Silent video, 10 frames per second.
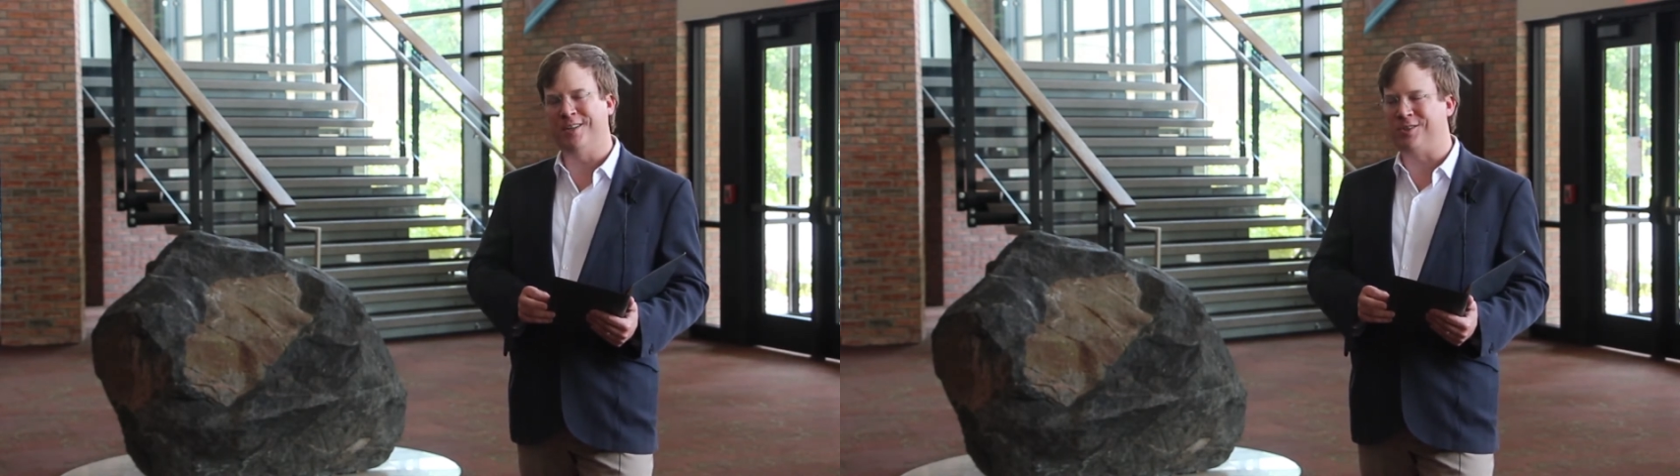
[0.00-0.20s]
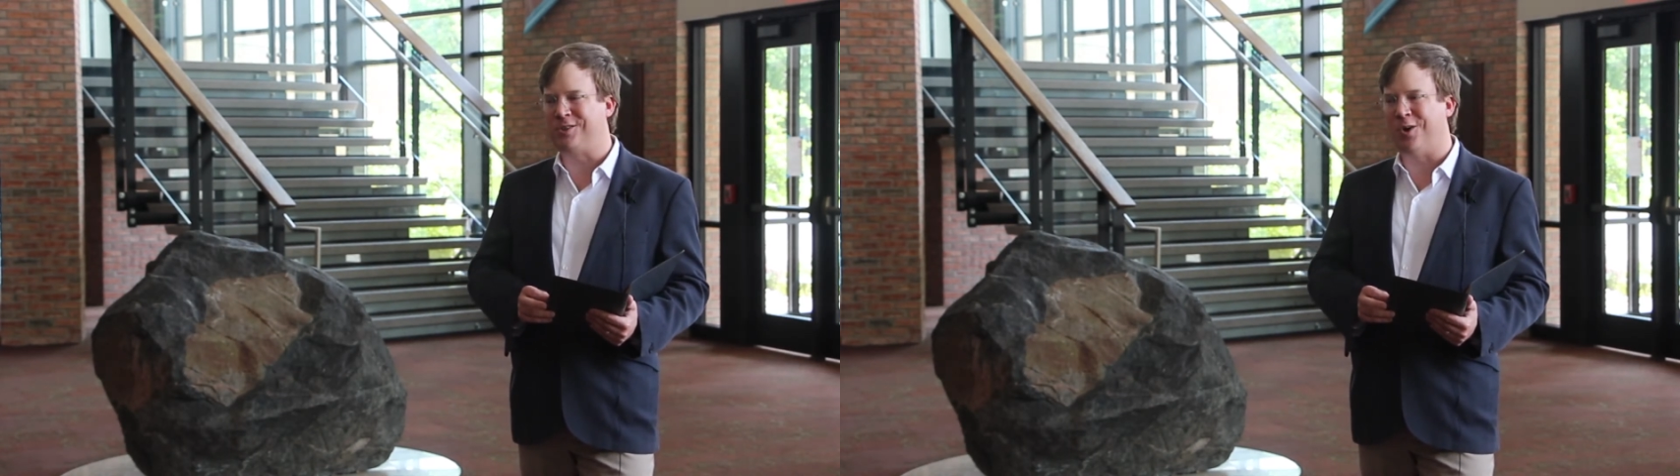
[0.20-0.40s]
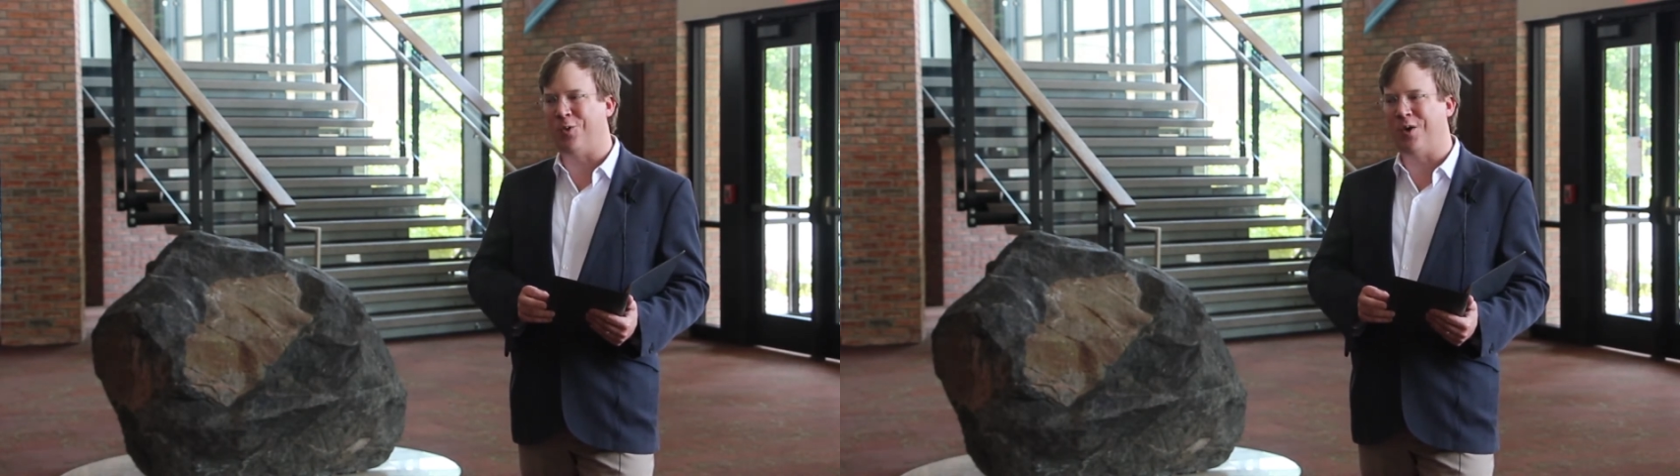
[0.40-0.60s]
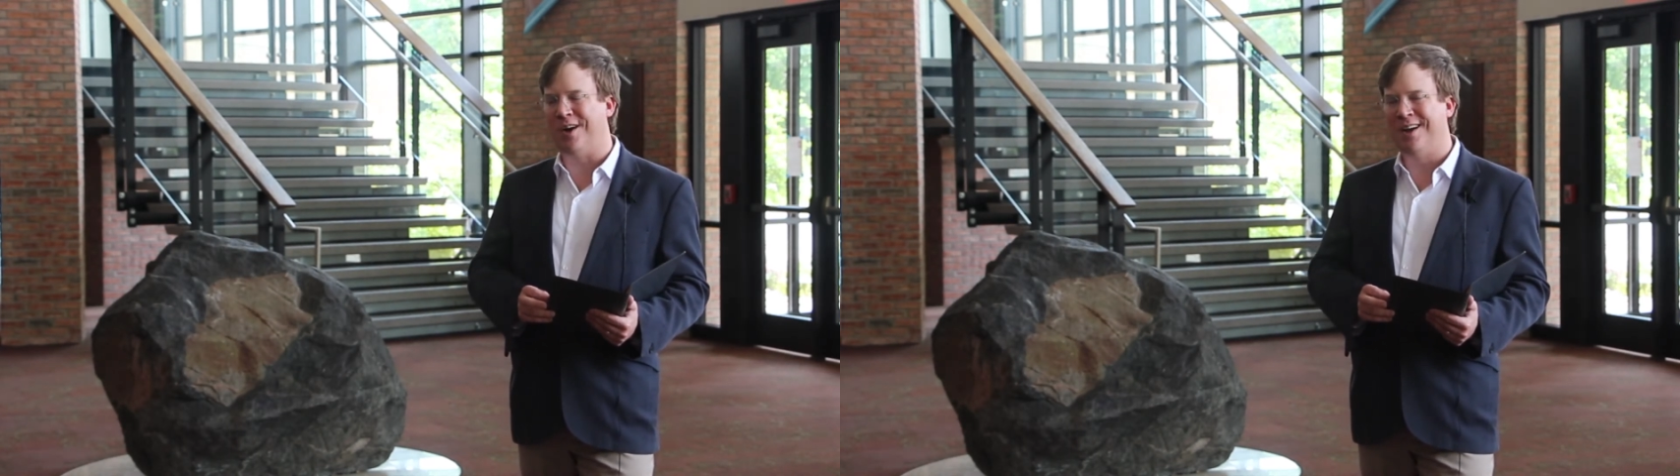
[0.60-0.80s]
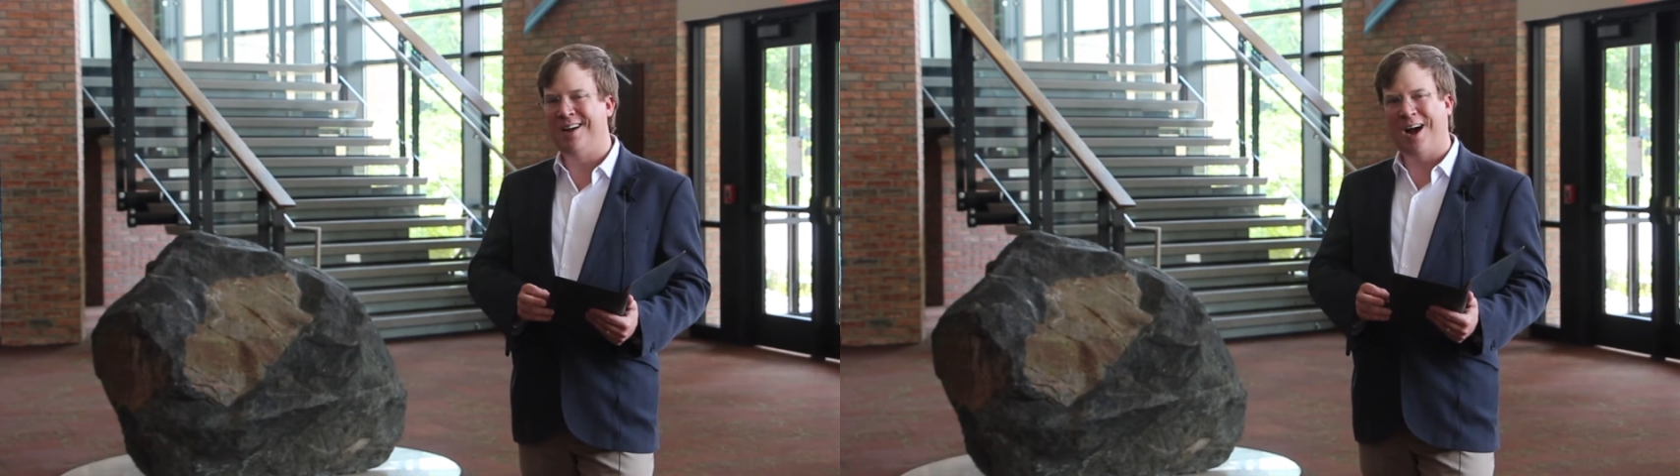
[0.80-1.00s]
and
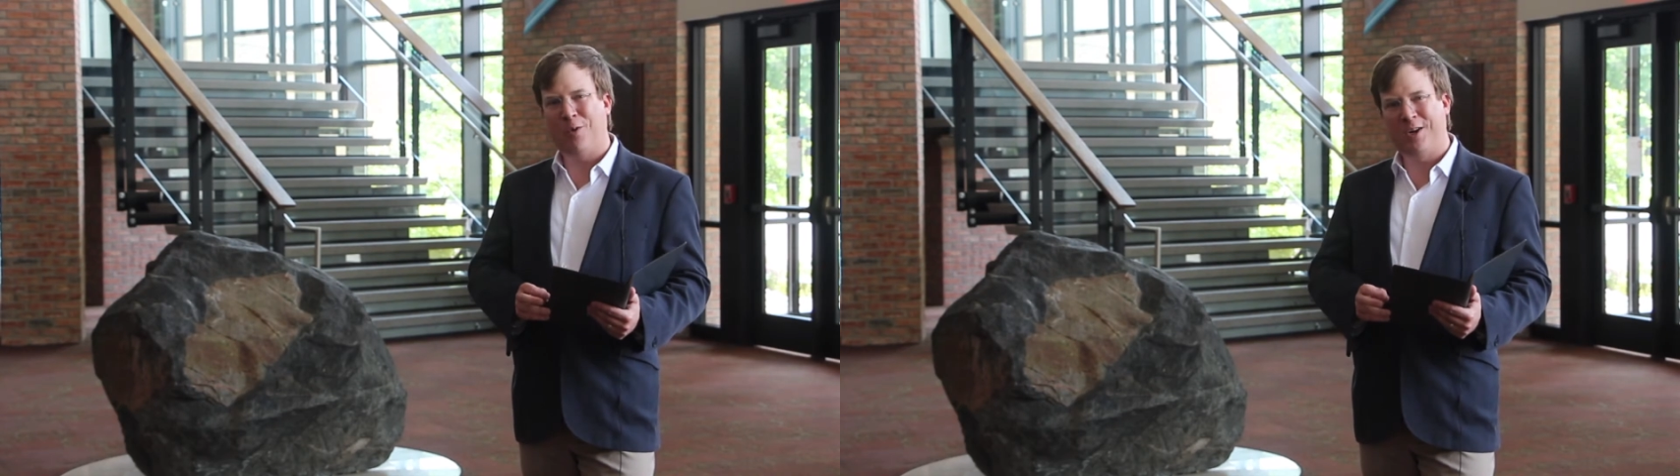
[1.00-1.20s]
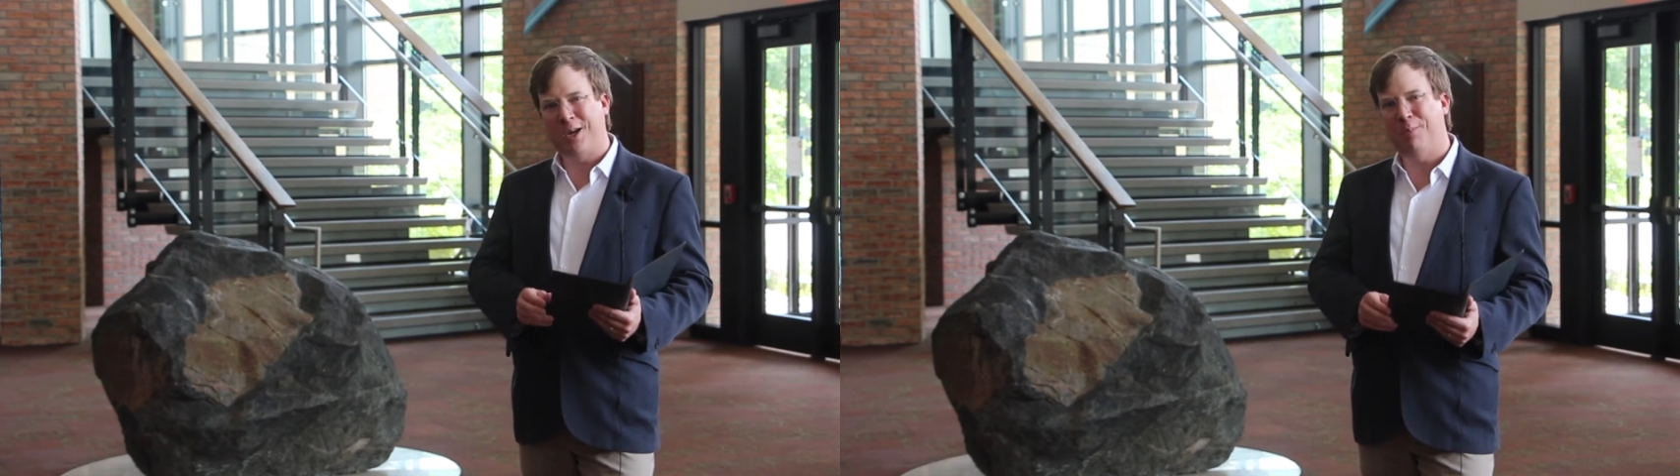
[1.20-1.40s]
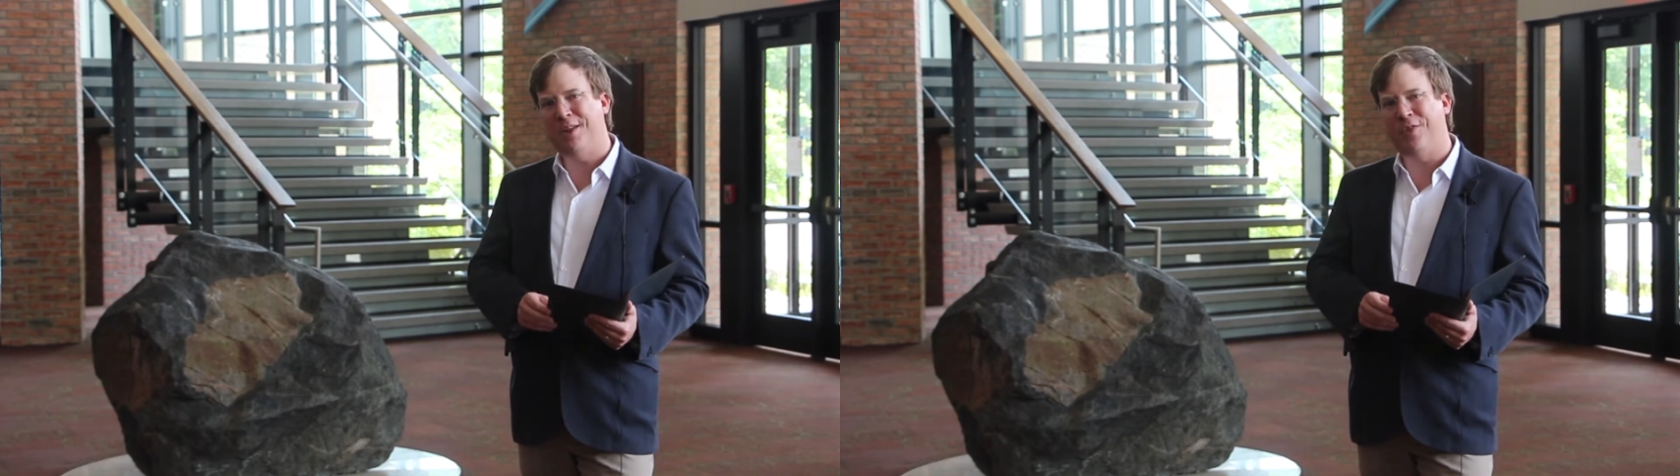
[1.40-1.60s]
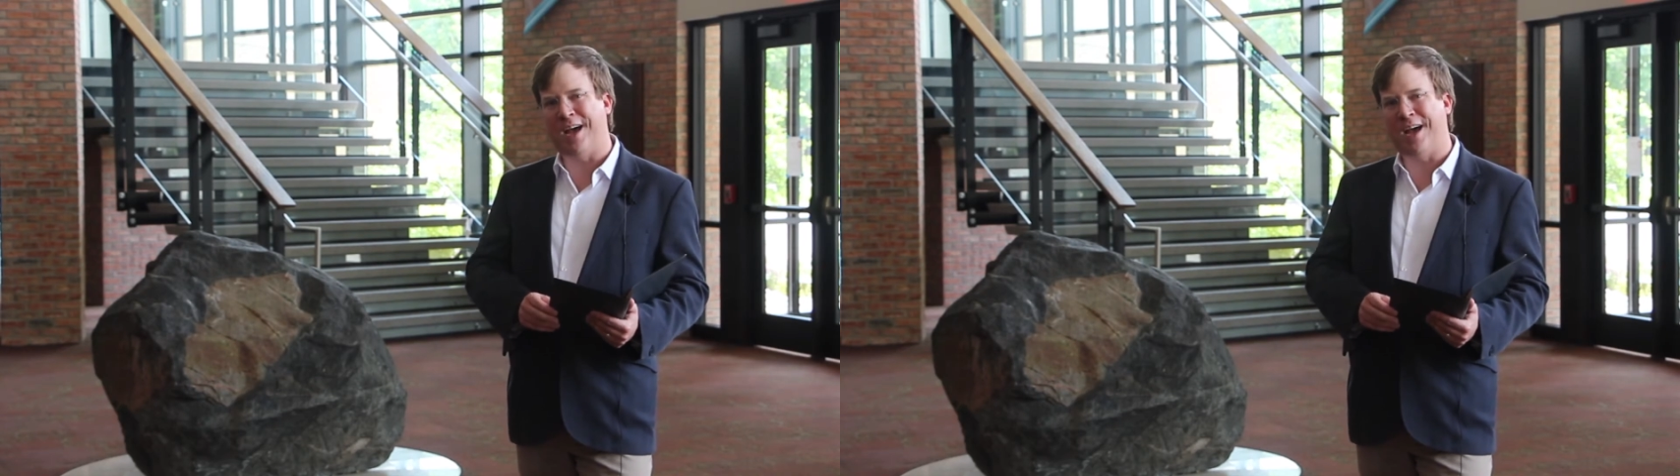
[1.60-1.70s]
so I would commend